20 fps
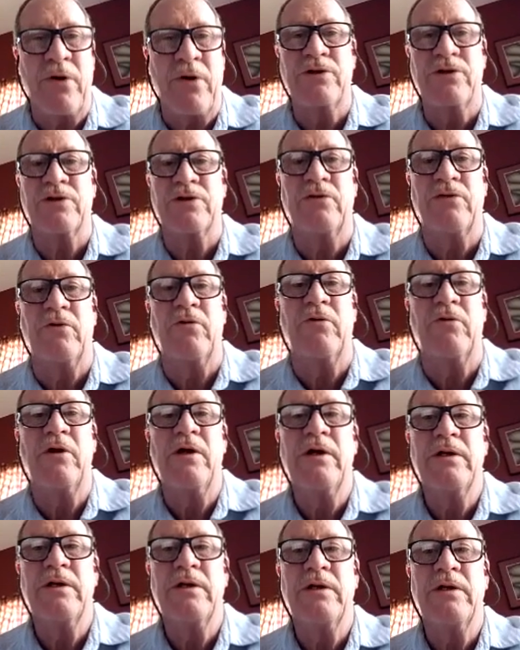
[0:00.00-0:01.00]
personal
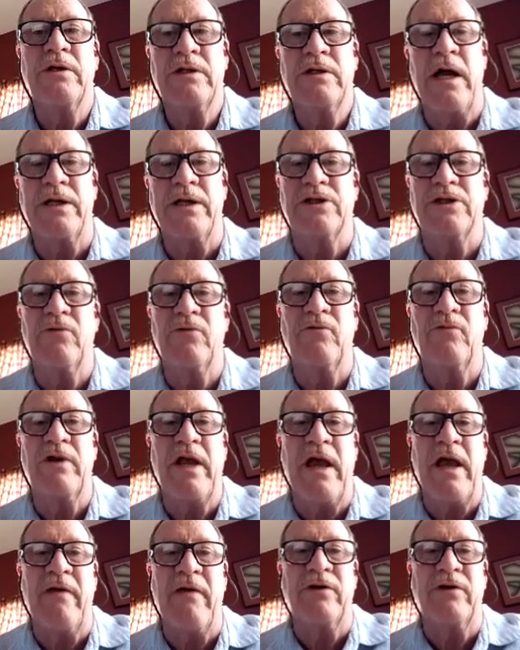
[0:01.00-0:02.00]
touch that we
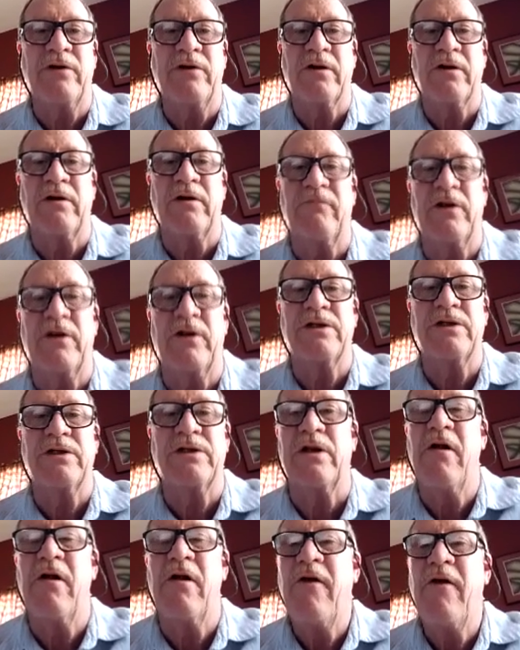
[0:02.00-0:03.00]
have at your
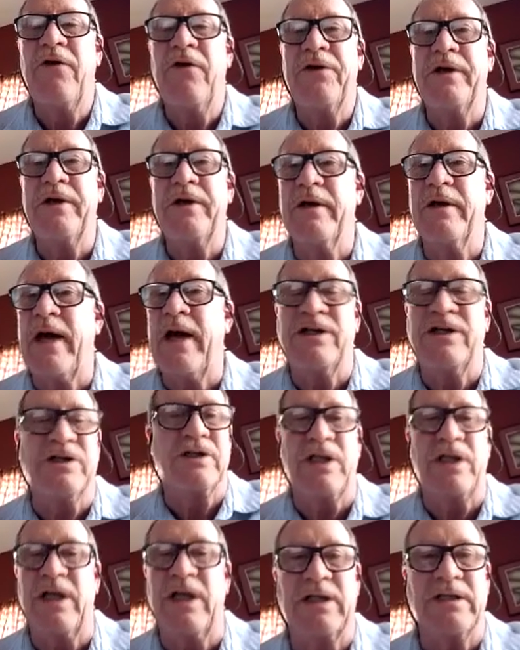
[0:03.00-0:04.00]
convention, I
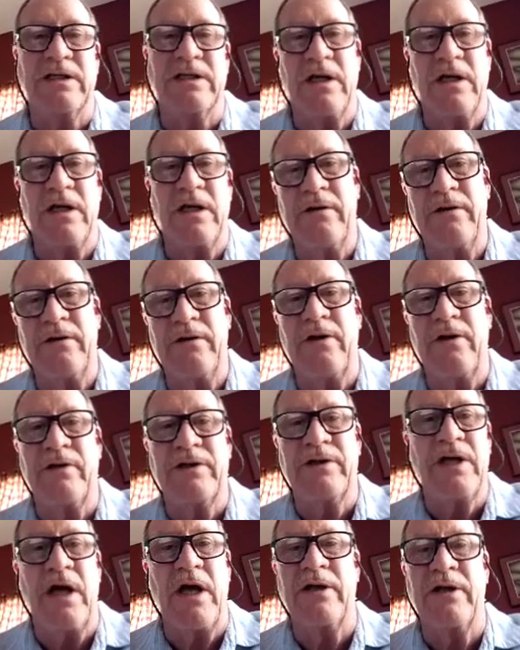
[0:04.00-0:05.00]
just think is,
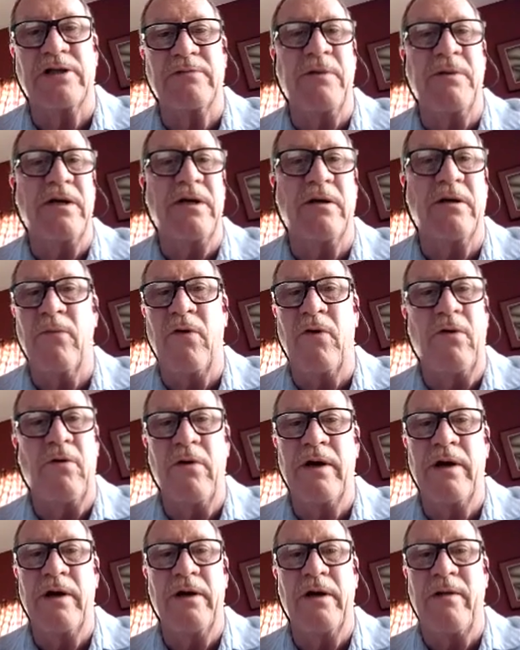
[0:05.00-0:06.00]
it's unspeakable.
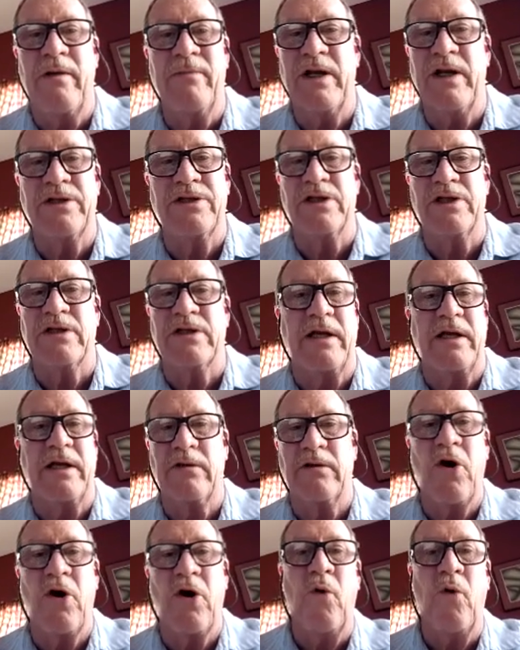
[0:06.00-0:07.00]
I mean, it's just like
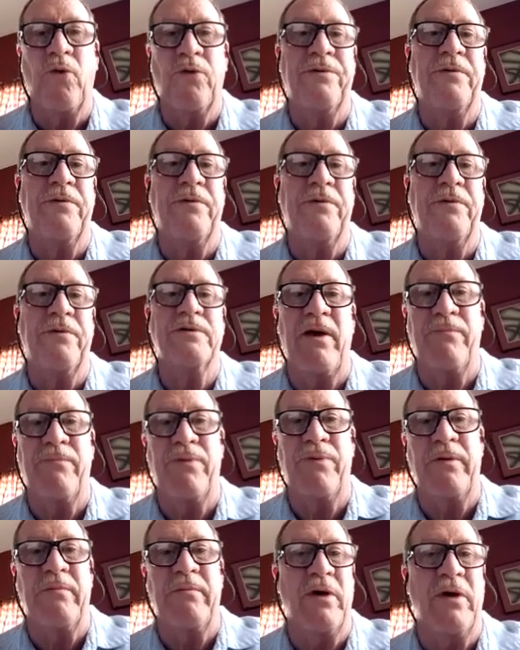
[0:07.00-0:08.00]
gold, somebody
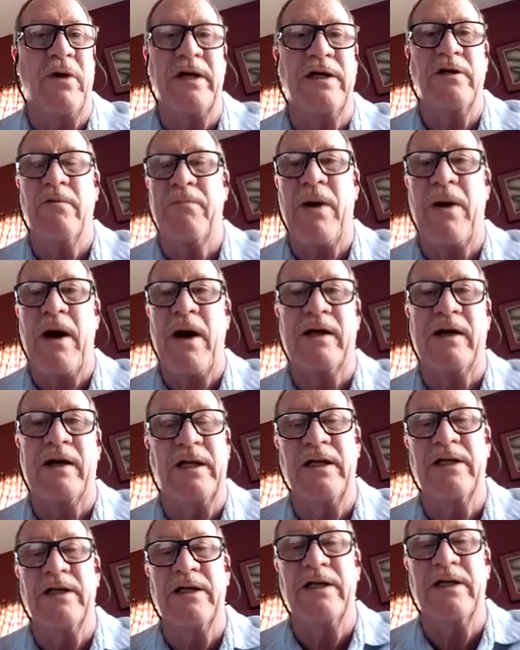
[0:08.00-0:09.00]
putting money in your pocket.
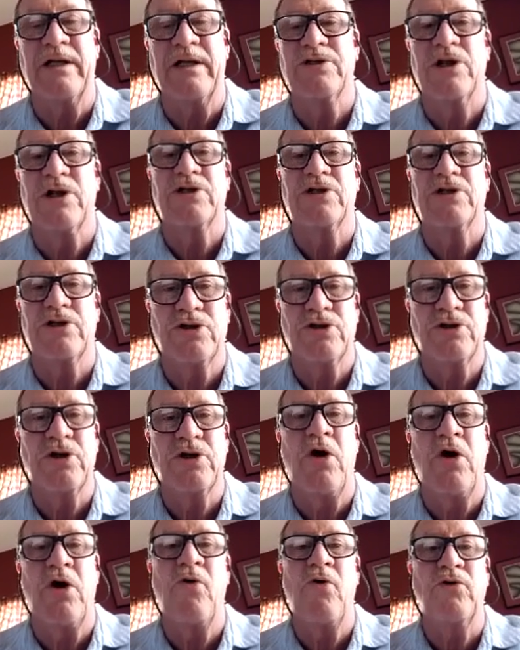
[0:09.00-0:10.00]
It is just
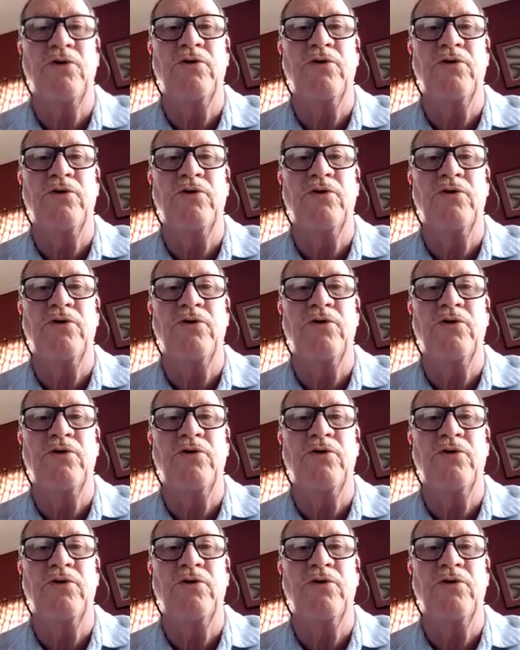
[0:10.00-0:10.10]
so